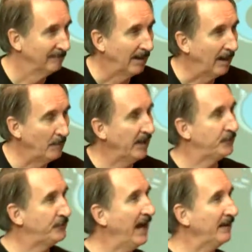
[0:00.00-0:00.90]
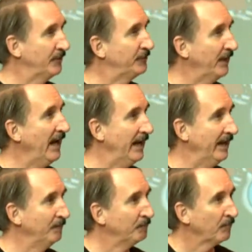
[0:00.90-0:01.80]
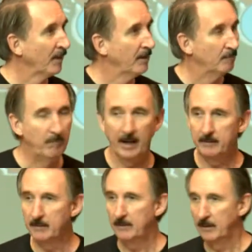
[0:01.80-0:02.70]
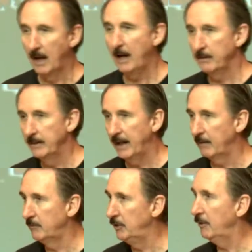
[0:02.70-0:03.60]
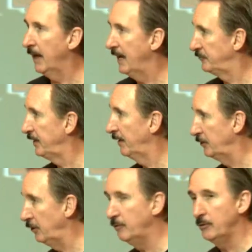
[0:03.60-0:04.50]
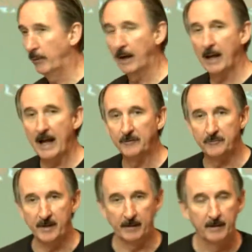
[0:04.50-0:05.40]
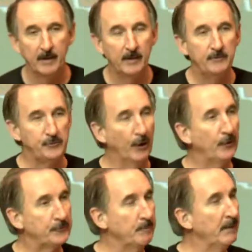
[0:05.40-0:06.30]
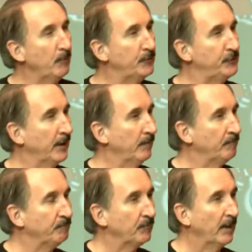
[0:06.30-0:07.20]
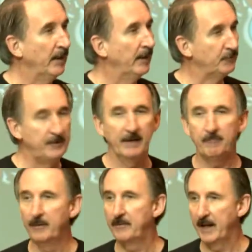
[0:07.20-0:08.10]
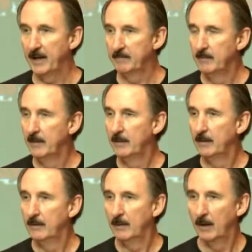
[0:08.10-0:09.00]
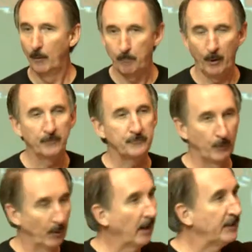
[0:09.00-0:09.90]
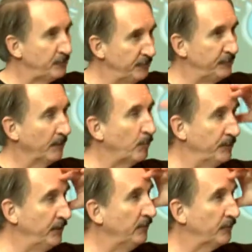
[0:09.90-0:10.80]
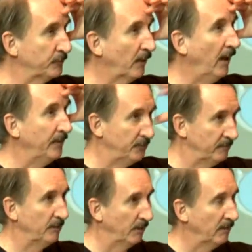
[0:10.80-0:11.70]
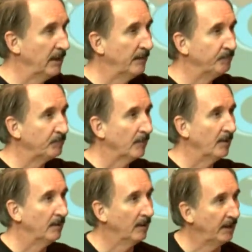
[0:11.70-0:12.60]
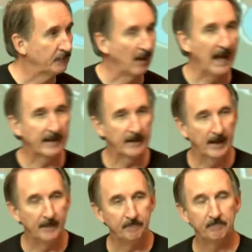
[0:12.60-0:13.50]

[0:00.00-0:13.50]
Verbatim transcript: I mean, it's sad to say, but I, uh, now you guys here, you do realize that Church membership is different than a personal relationship with Jesus Christ. You, it's like uh,